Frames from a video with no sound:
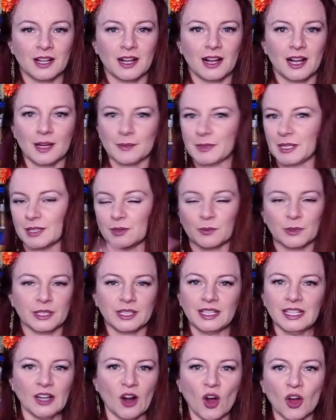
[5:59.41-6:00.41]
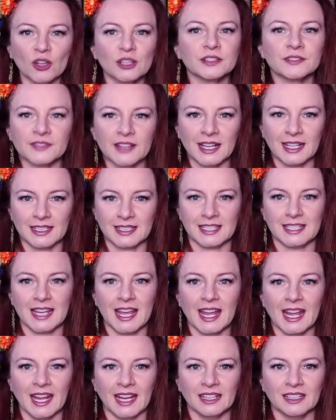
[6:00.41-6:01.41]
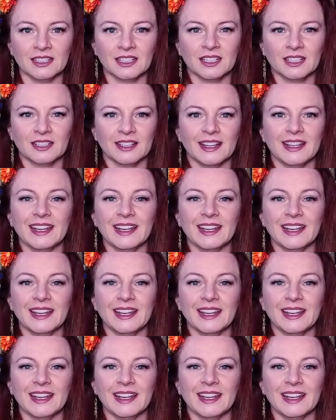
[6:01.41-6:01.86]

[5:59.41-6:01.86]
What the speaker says: I mean, we need all of that today. An